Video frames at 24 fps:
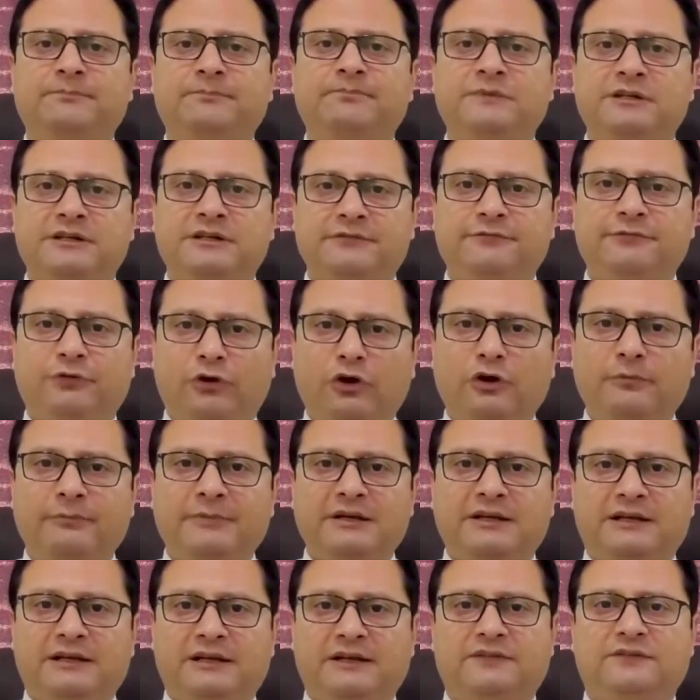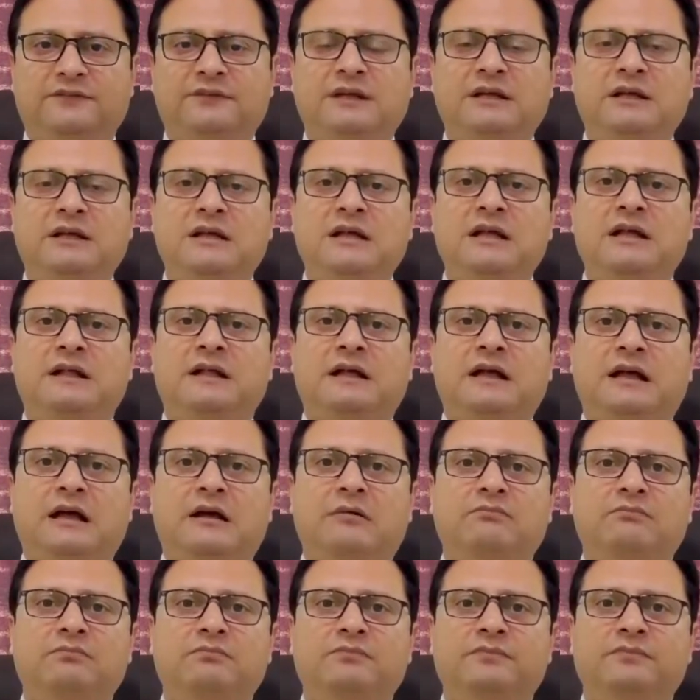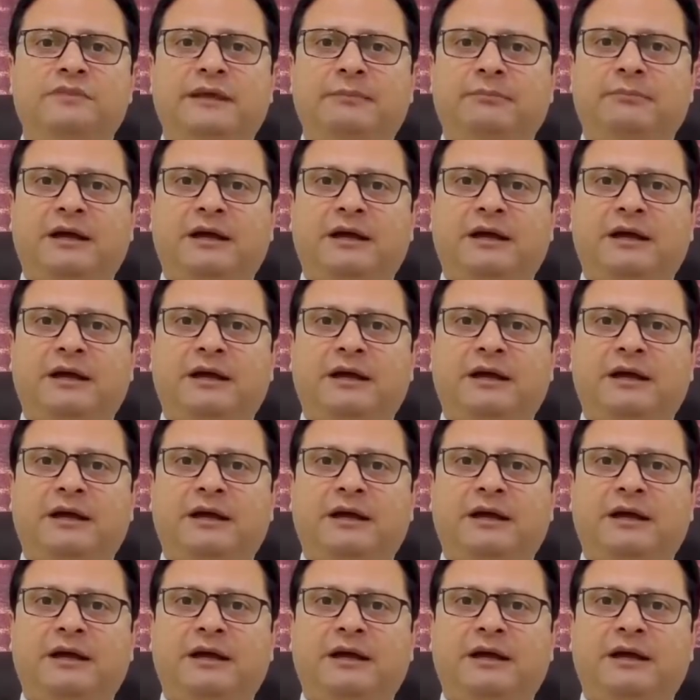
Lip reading: deformities. They